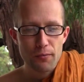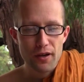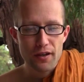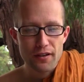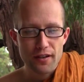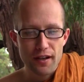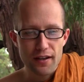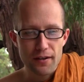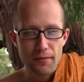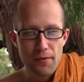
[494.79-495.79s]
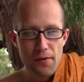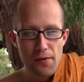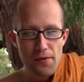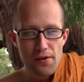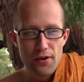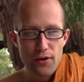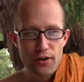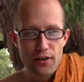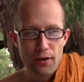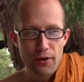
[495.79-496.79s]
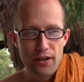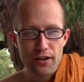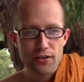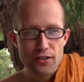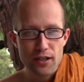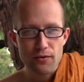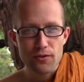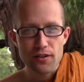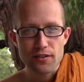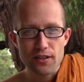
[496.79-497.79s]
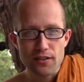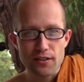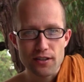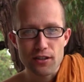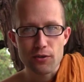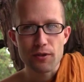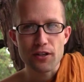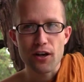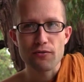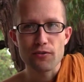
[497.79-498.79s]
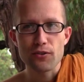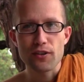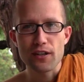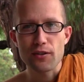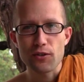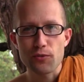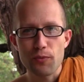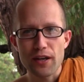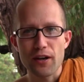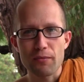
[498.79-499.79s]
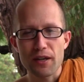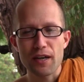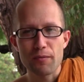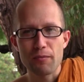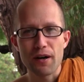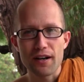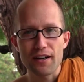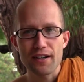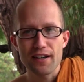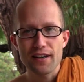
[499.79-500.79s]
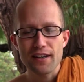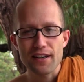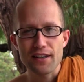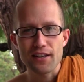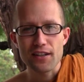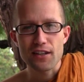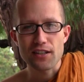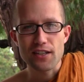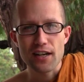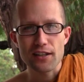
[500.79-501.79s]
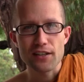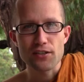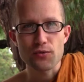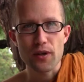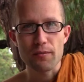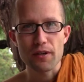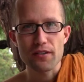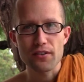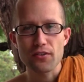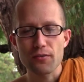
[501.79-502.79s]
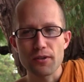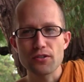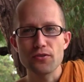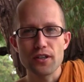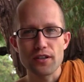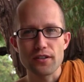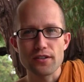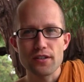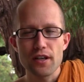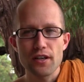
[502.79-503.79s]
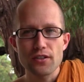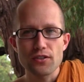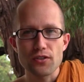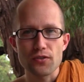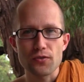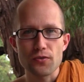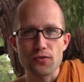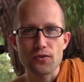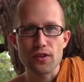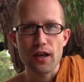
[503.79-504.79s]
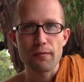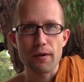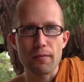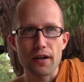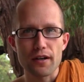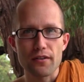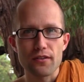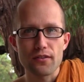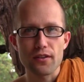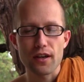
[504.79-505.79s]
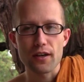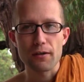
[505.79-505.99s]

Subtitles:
but I want you to understand it's a little bit convoluted. You may not become a monk in exactly this way, because it took me 2 years to get my parents,